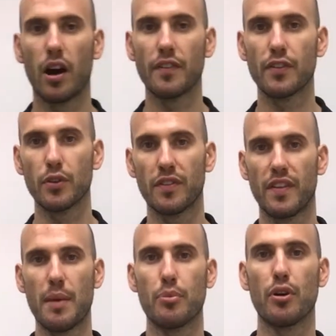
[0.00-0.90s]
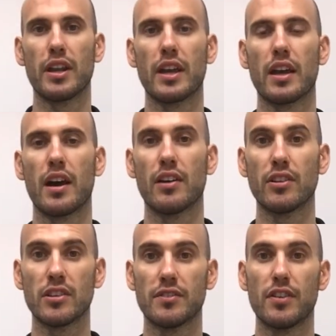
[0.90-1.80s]
Hi, Phil the Fat Burner here,
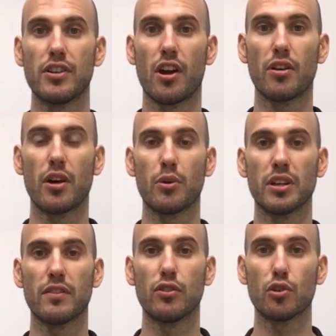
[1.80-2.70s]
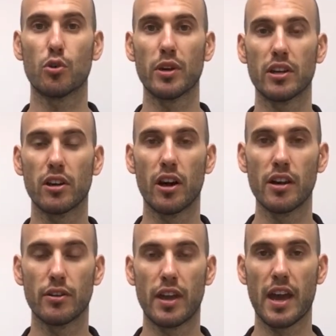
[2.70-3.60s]
and in this video I want to give you a quick
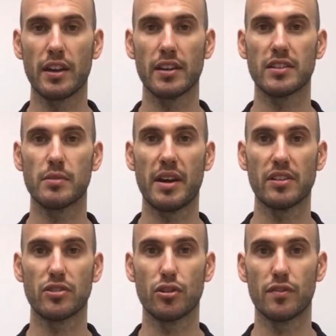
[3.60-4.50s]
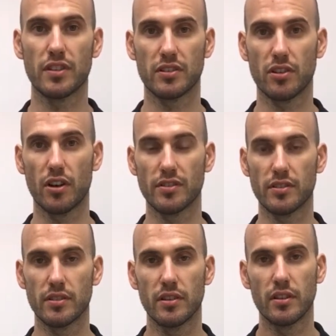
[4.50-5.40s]
guide on how to estimate serving
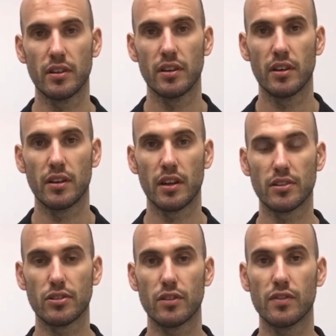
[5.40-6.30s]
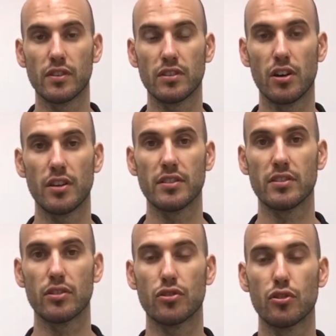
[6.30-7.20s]
sizes. Now, serving
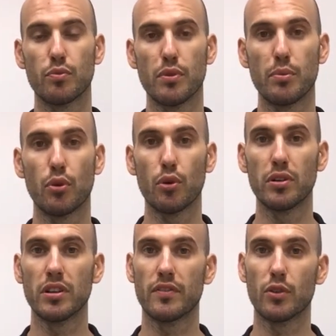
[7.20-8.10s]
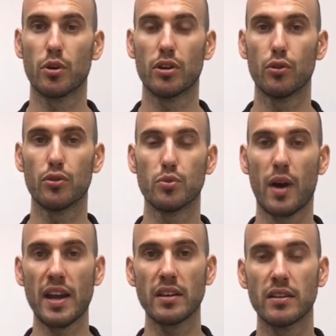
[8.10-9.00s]
sizes are super important if you want to lose
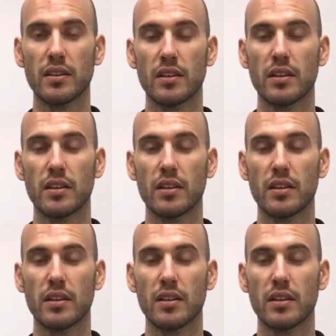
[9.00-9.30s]
weight,